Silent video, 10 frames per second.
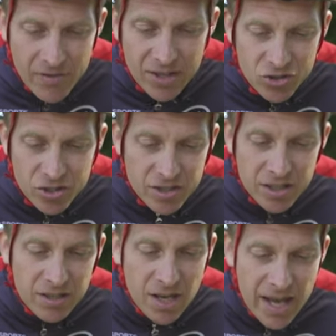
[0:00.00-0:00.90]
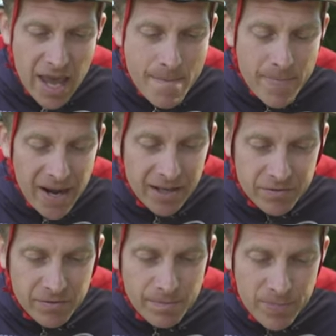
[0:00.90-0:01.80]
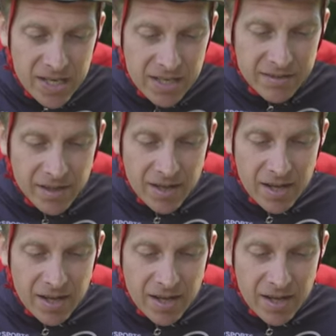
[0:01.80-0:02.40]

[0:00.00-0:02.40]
and that's just the impact of the bead,